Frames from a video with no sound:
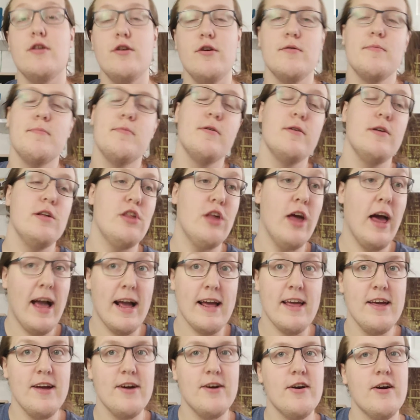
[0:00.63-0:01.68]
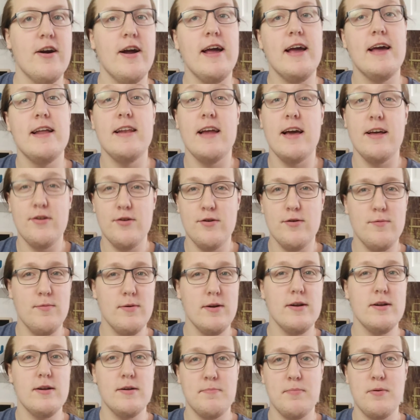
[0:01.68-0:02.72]
your boy Jack here, and I sort of
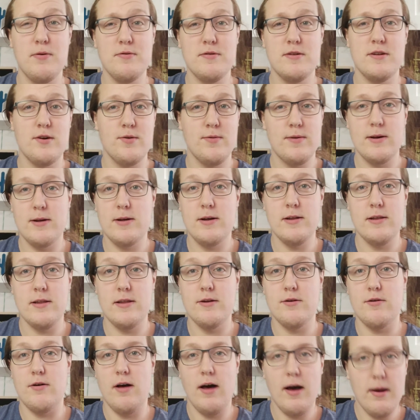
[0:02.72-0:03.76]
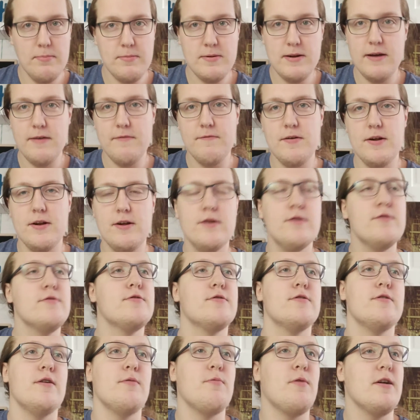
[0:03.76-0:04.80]
wanted to post a quick little update video.
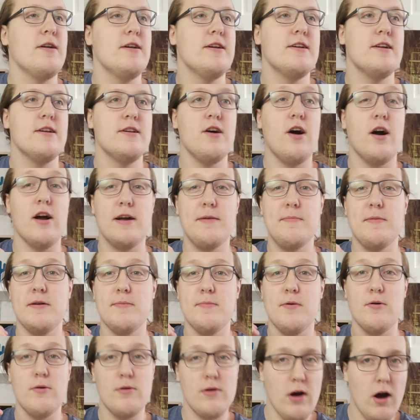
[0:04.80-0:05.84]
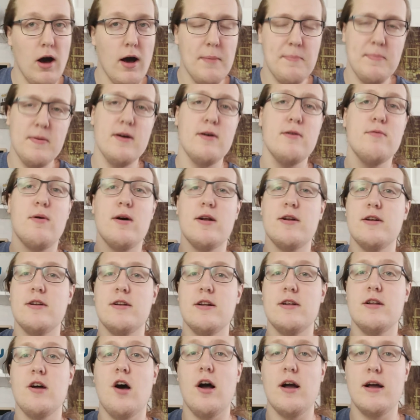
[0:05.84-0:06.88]
Sort of wanted to talk a bit about Coppa, wanted
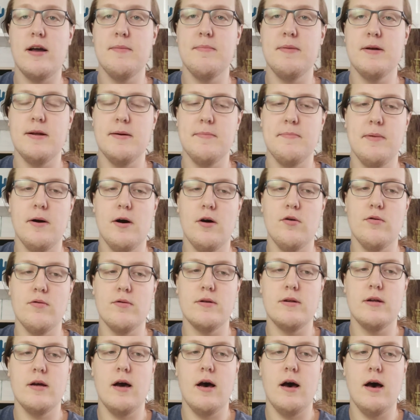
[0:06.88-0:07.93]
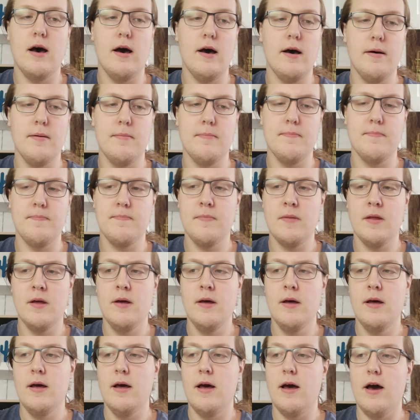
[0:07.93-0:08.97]
to talk a bit about
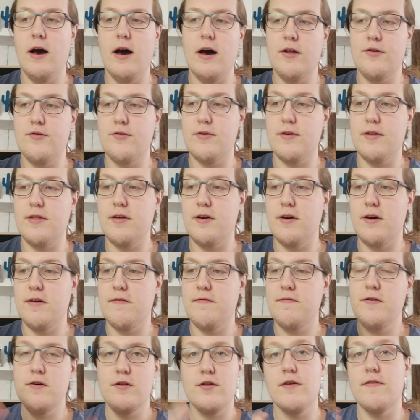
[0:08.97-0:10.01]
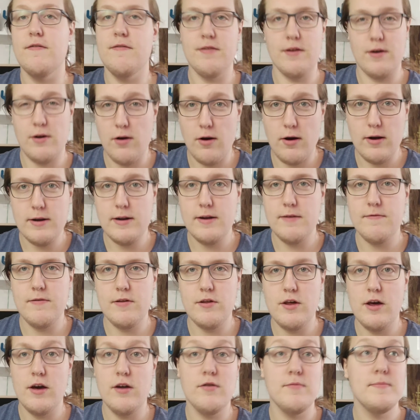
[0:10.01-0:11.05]
sort of the future of the content of the
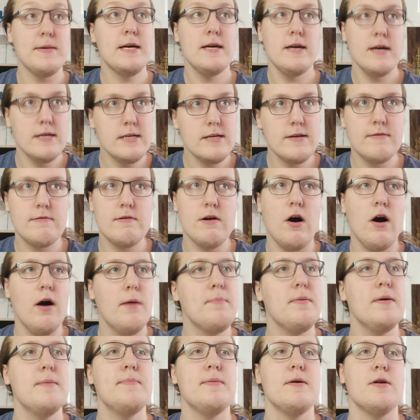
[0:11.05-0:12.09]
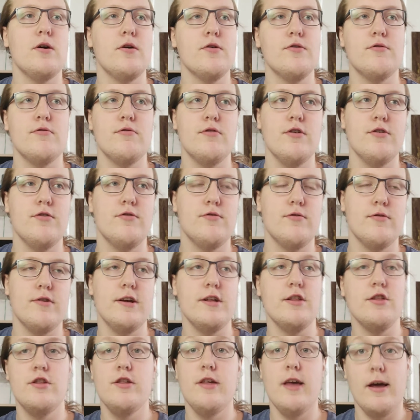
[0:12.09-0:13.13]
channel because of Coppa, but also just sort of
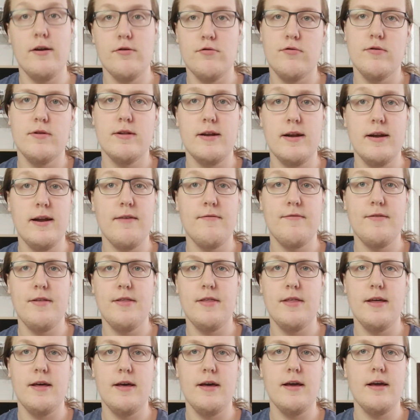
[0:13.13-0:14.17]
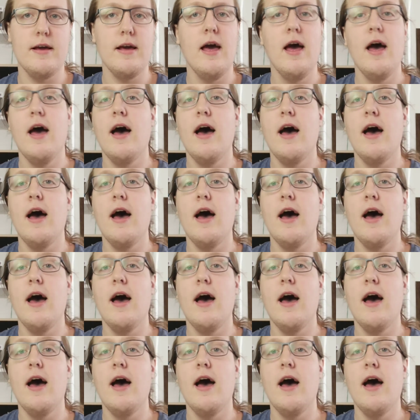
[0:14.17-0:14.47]
in general and everything.